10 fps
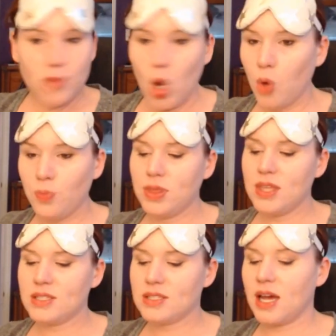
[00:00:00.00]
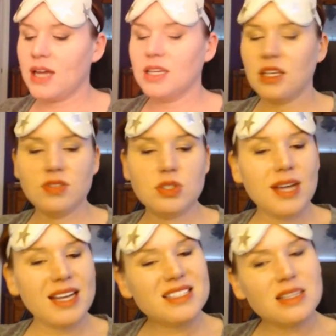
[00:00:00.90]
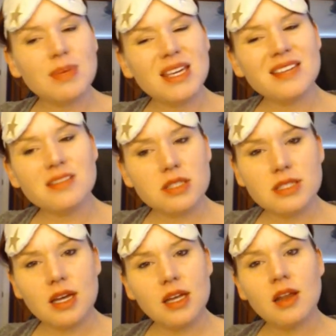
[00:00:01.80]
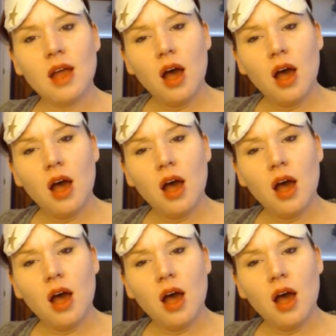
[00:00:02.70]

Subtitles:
Hope this kind of gives you guys some insight